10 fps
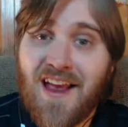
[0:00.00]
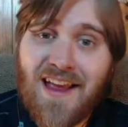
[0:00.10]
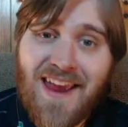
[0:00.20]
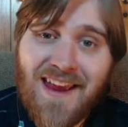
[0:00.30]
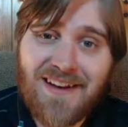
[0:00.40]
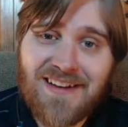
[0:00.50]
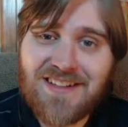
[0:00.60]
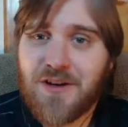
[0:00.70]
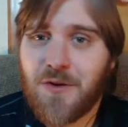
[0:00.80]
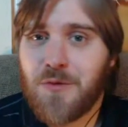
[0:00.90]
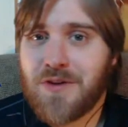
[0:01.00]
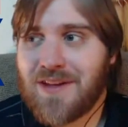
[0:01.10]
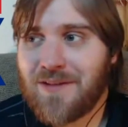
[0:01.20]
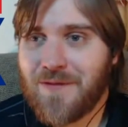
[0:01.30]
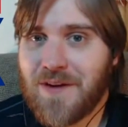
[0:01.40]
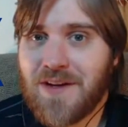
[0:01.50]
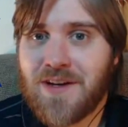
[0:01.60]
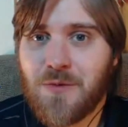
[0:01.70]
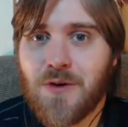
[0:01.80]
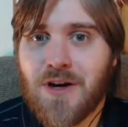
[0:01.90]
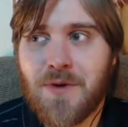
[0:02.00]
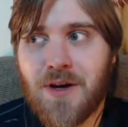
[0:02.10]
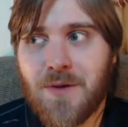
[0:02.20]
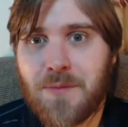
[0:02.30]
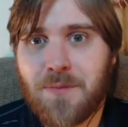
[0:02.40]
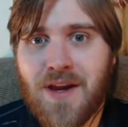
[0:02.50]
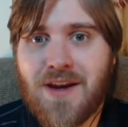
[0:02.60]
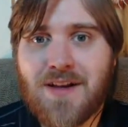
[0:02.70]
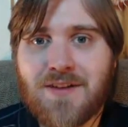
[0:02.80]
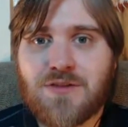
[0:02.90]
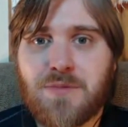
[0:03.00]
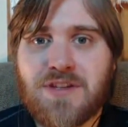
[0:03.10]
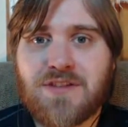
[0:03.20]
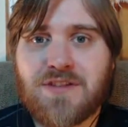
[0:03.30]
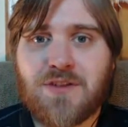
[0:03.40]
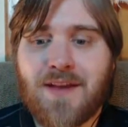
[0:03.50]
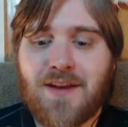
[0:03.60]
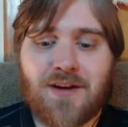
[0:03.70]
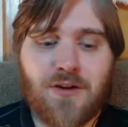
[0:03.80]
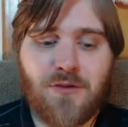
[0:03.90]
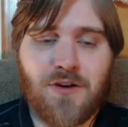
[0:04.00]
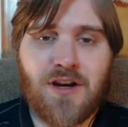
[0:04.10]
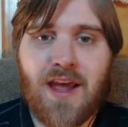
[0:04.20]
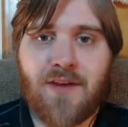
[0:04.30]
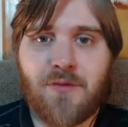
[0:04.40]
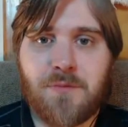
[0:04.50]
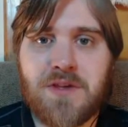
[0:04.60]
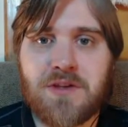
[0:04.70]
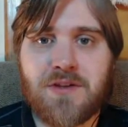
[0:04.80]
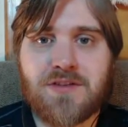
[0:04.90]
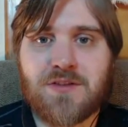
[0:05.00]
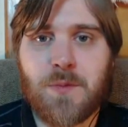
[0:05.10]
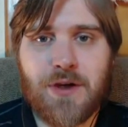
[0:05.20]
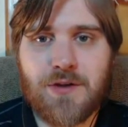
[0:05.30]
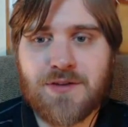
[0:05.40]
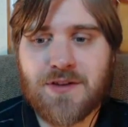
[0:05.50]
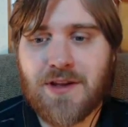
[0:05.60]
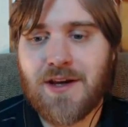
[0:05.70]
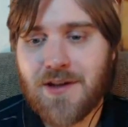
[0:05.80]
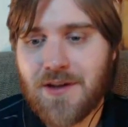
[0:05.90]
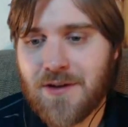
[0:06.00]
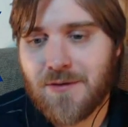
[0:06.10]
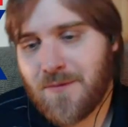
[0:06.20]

And with the Infinity War coming up, it might not be so bad. I know they're going to have 1 million superheroes in that.